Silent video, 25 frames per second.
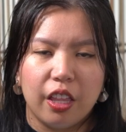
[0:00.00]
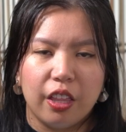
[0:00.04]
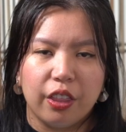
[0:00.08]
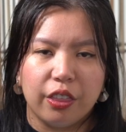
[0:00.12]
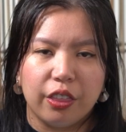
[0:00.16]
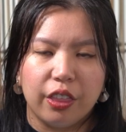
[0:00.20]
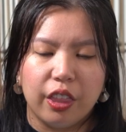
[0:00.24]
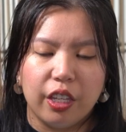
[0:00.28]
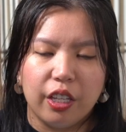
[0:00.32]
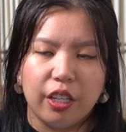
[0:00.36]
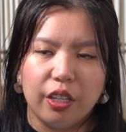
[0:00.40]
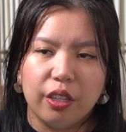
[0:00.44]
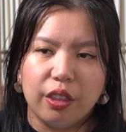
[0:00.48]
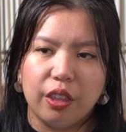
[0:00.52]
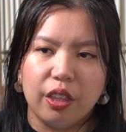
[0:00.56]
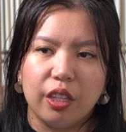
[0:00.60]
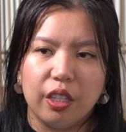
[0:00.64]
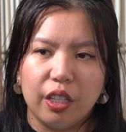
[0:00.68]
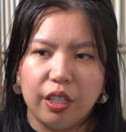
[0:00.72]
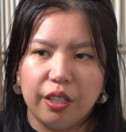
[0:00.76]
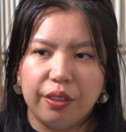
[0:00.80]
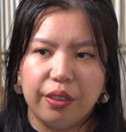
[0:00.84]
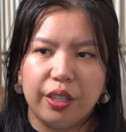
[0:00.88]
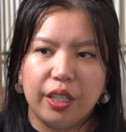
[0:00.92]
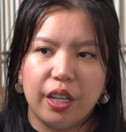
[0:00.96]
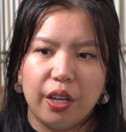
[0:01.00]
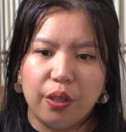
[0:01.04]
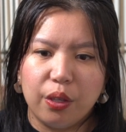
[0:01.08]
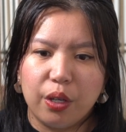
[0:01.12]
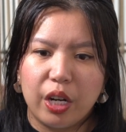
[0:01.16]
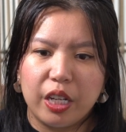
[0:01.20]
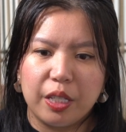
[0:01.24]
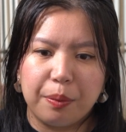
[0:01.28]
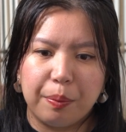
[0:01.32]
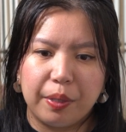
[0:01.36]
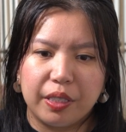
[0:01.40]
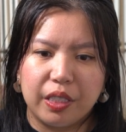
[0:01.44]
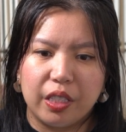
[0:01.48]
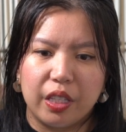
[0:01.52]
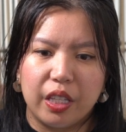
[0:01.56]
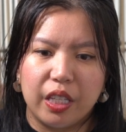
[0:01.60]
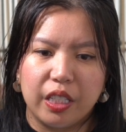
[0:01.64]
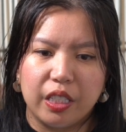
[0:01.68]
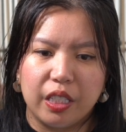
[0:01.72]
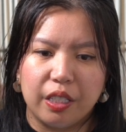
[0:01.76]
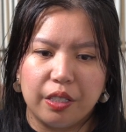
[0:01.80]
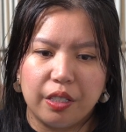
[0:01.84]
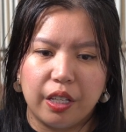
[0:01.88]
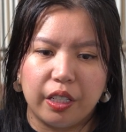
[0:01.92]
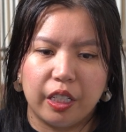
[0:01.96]
the other aspect of
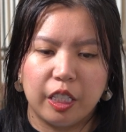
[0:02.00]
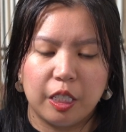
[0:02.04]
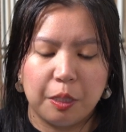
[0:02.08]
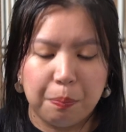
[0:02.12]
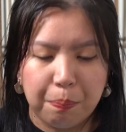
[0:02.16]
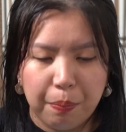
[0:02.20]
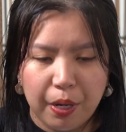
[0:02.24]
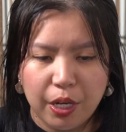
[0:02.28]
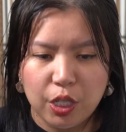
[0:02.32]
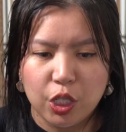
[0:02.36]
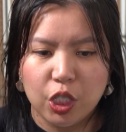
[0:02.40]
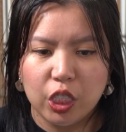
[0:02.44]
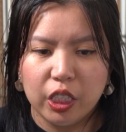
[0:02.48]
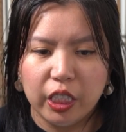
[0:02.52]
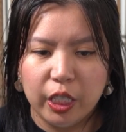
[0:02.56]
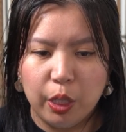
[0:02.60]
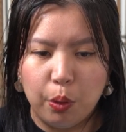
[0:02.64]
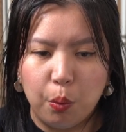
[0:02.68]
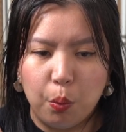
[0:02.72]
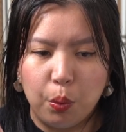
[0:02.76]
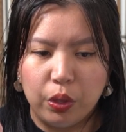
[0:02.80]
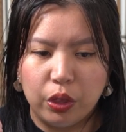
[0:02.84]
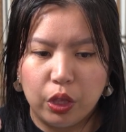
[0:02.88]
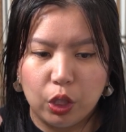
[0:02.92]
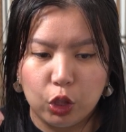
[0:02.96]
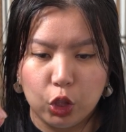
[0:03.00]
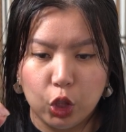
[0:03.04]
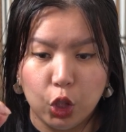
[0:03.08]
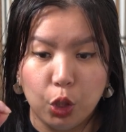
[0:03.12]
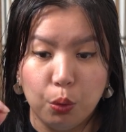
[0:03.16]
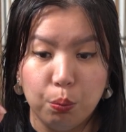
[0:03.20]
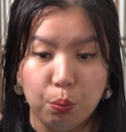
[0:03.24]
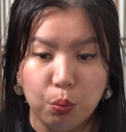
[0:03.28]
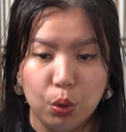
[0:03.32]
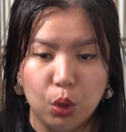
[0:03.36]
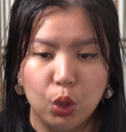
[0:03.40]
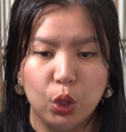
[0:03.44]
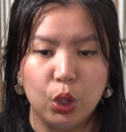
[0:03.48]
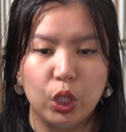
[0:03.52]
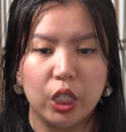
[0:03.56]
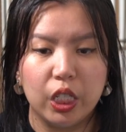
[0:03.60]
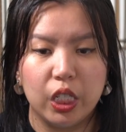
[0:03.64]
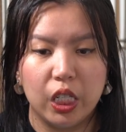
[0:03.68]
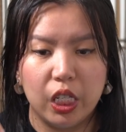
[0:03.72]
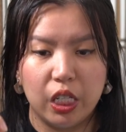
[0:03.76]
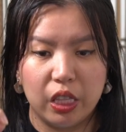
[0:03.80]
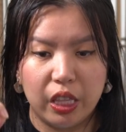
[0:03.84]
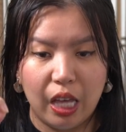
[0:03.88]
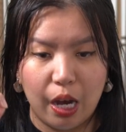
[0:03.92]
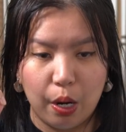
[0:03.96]
this is like, especially with the
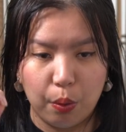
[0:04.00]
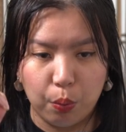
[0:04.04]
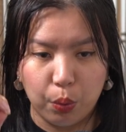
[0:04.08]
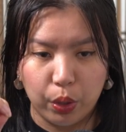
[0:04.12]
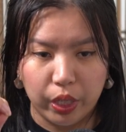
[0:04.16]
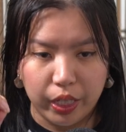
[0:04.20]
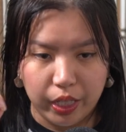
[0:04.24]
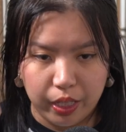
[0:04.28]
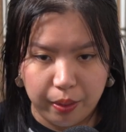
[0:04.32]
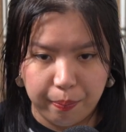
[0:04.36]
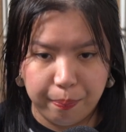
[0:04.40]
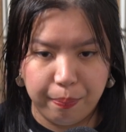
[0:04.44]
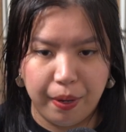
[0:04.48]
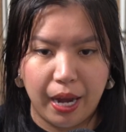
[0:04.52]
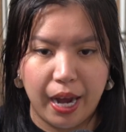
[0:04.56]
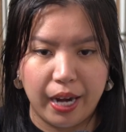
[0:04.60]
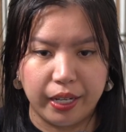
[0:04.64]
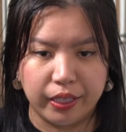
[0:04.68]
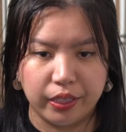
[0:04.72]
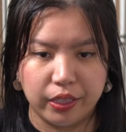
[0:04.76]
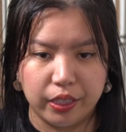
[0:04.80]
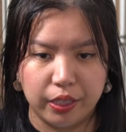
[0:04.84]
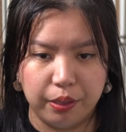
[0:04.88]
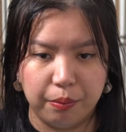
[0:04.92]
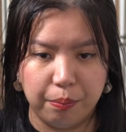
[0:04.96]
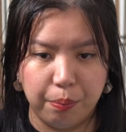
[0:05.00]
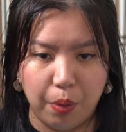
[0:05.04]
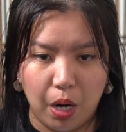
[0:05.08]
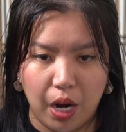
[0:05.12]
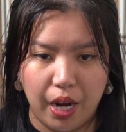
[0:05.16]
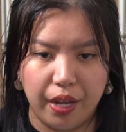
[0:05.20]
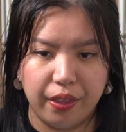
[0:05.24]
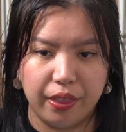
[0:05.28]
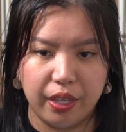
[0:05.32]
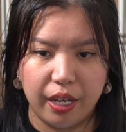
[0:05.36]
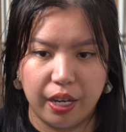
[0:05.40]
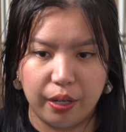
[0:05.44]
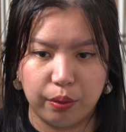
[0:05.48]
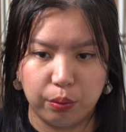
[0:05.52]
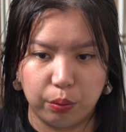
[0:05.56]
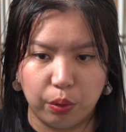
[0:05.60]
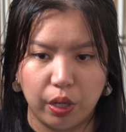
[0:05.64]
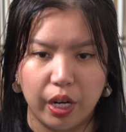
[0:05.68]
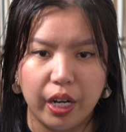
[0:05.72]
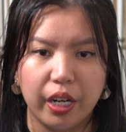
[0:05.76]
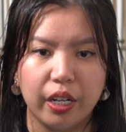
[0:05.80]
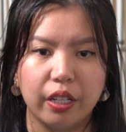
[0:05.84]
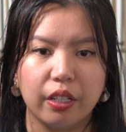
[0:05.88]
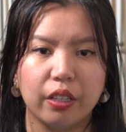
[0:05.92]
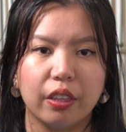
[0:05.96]
community that were impacted by that,
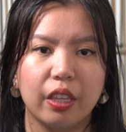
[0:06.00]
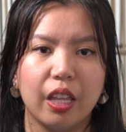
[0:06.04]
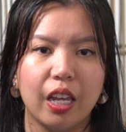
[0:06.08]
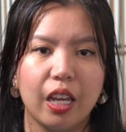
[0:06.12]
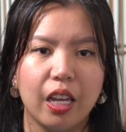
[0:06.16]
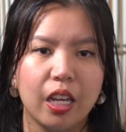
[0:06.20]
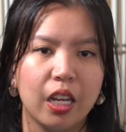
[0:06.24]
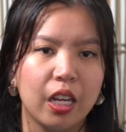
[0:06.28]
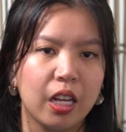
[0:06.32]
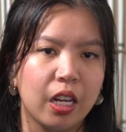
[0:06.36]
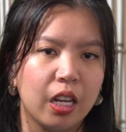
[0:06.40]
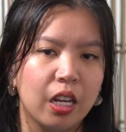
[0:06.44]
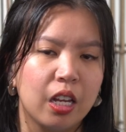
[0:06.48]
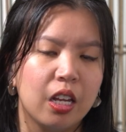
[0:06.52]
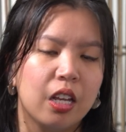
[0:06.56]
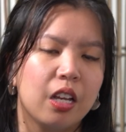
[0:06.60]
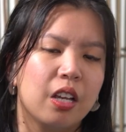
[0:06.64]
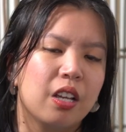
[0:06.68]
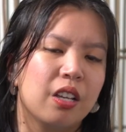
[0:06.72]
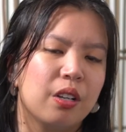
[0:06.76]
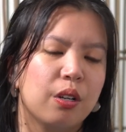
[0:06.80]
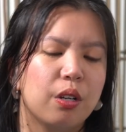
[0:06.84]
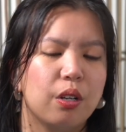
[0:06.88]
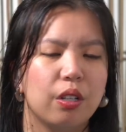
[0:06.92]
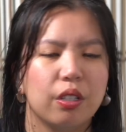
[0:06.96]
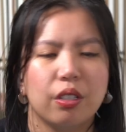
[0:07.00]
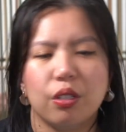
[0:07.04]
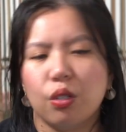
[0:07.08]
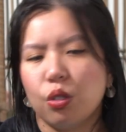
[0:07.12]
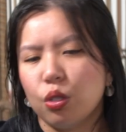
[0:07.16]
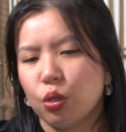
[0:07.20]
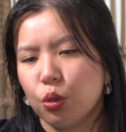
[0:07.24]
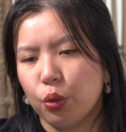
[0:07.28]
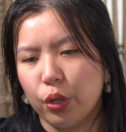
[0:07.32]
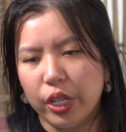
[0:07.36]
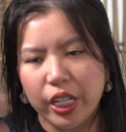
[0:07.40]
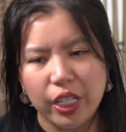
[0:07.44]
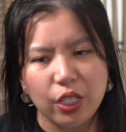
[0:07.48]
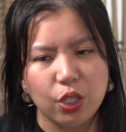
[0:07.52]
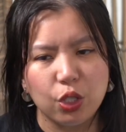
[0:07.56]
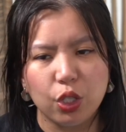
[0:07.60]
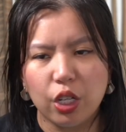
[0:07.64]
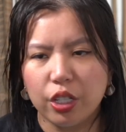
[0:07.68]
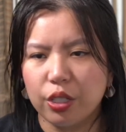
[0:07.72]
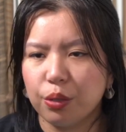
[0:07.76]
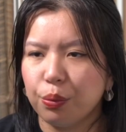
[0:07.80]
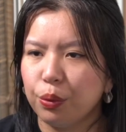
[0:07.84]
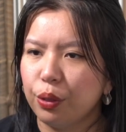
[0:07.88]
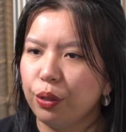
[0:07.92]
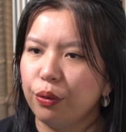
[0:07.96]
right? They
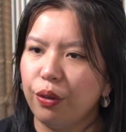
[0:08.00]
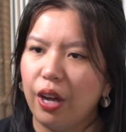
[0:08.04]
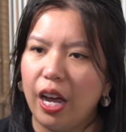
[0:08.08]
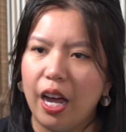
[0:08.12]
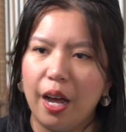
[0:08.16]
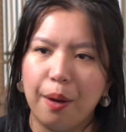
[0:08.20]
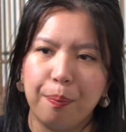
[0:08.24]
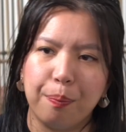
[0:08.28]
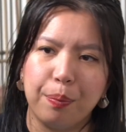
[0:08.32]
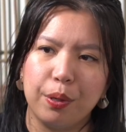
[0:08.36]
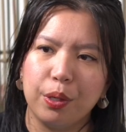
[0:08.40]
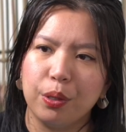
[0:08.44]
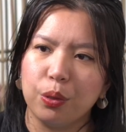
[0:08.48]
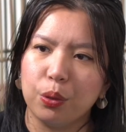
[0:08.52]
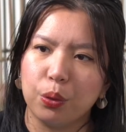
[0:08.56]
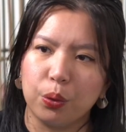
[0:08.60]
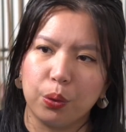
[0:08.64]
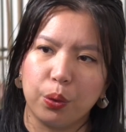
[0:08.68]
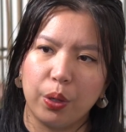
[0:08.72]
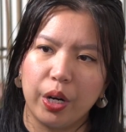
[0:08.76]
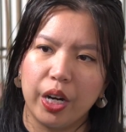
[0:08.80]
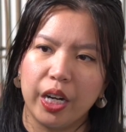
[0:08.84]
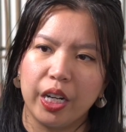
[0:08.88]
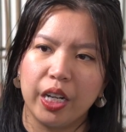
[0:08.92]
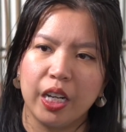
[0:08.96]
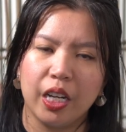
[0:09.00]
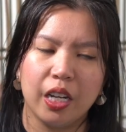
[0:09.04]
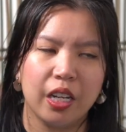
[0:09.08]
screenshots would have happened already.